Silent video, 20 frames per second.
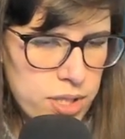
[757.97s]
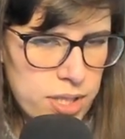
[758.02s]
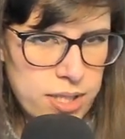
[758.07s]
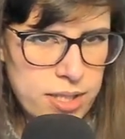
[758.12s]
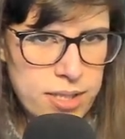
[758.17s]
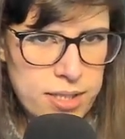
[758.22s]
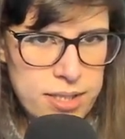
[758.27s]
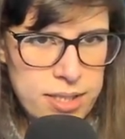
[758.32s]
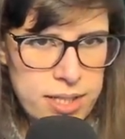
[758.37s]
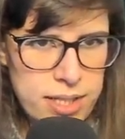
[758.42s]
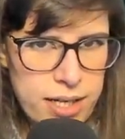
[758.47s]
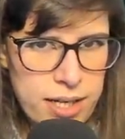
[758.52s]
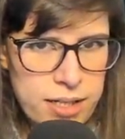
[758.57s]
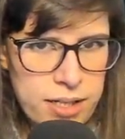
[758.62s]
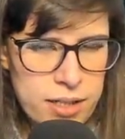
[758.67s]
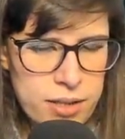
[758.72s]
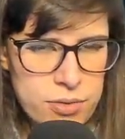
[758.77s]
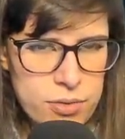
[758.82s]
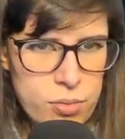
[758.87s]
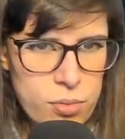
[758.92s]
I need to get
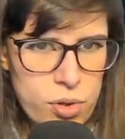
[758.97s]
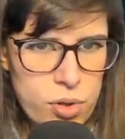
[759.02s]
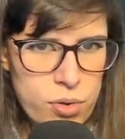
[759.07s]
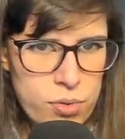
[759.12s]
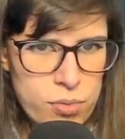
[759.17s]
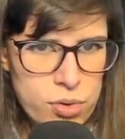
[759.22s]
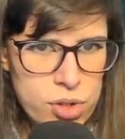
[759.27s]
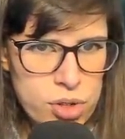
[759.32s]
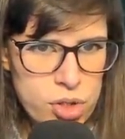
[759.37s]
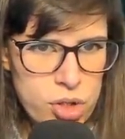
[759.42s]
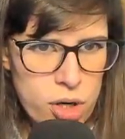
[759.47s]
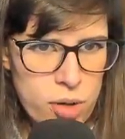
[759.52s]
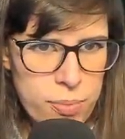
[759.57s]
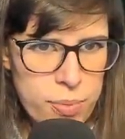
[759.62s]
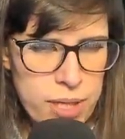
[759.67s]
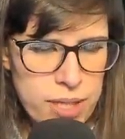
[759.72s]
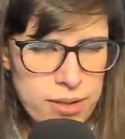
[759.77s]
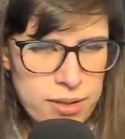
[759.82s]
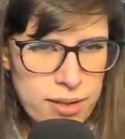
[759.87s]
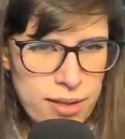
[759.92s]
now. So we'll go and chop.
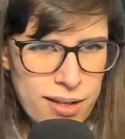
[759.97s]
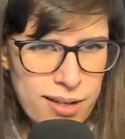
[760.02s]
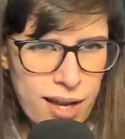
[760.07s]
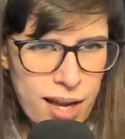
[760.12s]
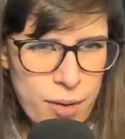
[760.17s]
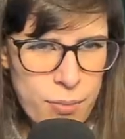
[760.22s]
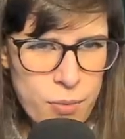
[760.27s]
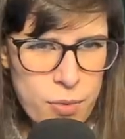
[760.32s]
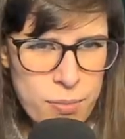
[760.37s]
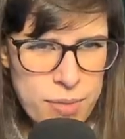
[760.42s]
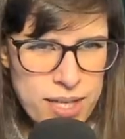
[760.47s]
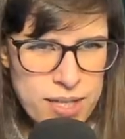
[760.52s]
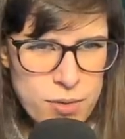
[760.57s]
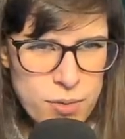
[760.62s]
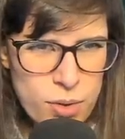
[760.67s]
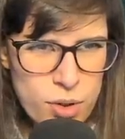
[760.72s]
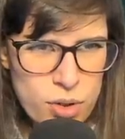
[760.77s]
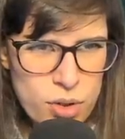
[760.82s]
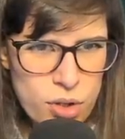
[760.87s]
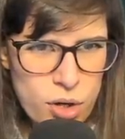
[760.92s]
We may as
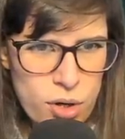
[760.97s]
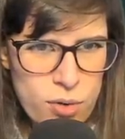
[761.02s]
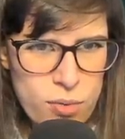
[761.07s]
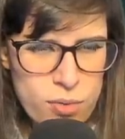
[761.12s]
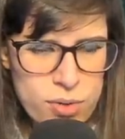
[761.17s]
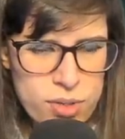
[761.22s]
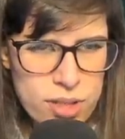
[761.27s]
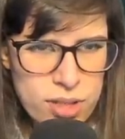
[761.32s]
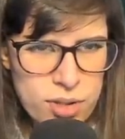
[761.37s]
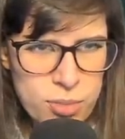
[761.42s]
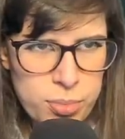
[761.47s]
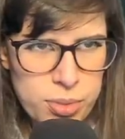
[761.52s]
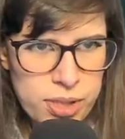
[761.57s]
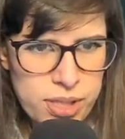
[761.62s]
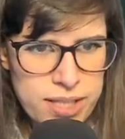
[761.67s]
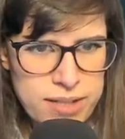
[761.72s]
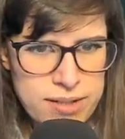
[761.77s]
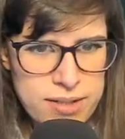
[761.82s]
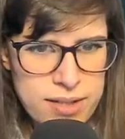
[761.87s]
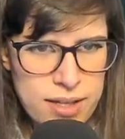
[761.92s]
well go to the
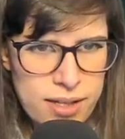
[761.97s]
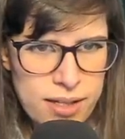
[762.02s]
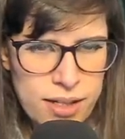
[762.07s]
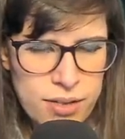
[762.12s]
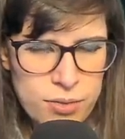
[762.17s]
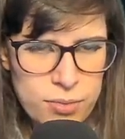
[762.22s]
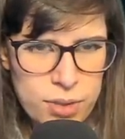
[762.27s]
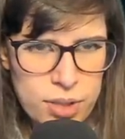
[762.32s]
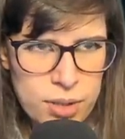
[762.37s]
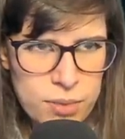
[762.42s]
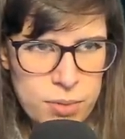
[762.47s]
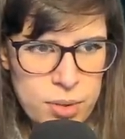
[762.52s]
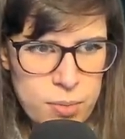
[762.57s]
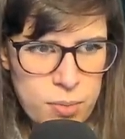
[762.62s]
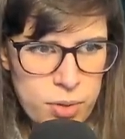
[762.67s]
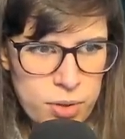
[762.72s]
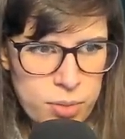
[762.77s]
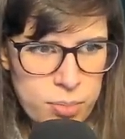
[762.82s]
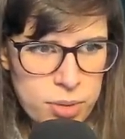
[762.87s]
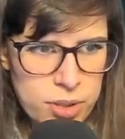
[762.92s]
place then, aren't we? That we
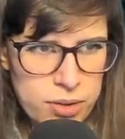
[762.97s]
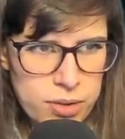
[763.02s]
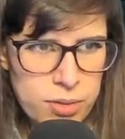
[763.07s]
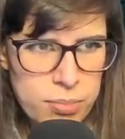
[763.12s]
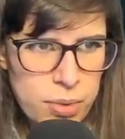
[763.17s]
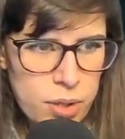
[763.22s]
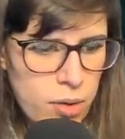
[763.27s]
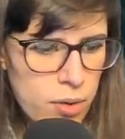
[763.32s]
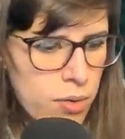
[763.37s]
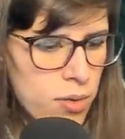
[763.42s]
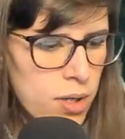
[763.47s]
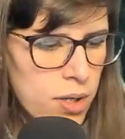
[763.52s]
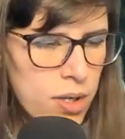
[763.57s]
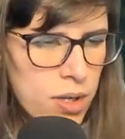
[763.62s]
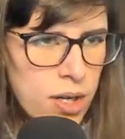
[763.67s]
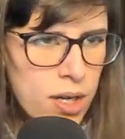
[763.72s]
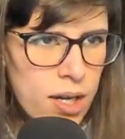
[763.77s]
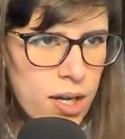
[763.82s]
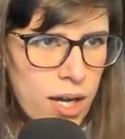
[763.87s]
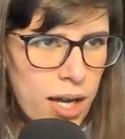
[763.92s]
want to build the boat.
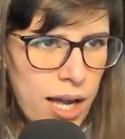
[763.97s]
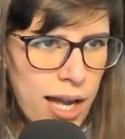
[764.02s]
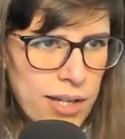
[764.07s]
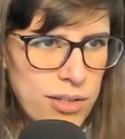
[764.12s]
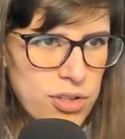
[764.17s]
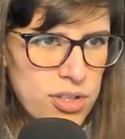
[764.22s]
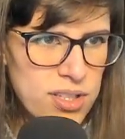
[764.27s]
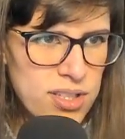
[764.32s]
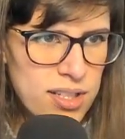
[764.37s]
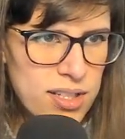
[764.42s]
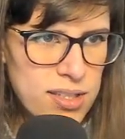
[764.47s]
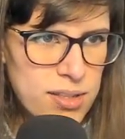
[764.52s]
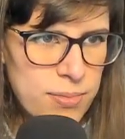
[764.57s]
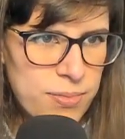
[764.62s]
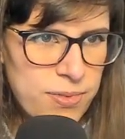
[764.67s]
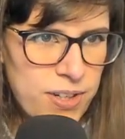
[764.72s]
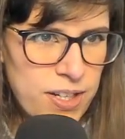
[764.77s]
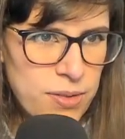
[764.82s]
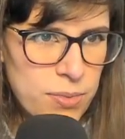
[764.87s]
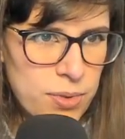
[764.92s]
And just get some
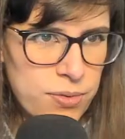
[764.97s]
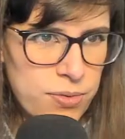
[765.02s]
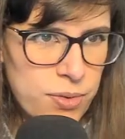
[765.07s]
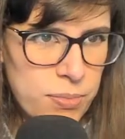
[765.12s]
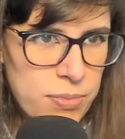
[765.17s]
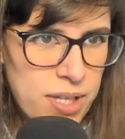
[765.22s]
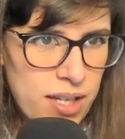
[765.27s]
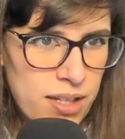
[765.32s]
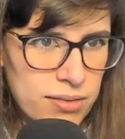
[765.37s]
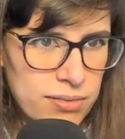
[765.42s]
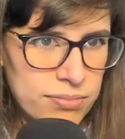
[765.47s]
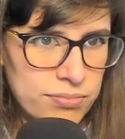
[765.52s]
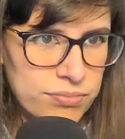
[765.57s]
fine wood from there.